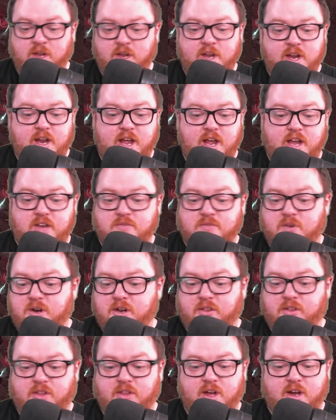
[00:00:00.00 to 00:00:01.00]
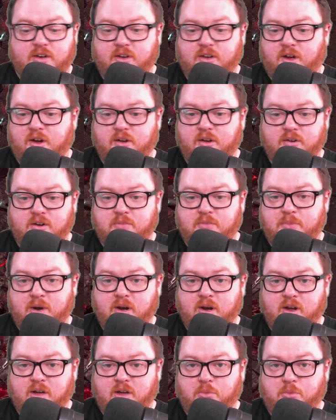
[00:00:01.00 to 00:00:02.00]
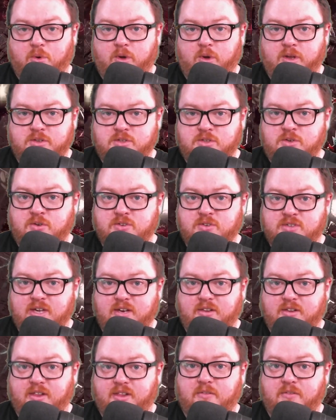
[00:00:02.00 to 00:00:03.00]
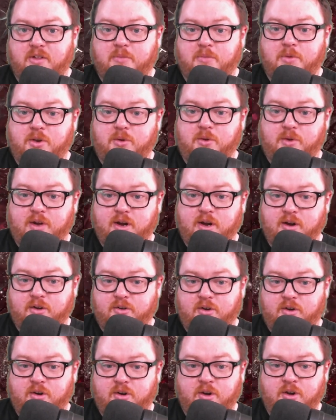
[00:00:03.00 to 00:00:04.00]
and you've already unlocked 100 Paragon points and you decide to level up a new character,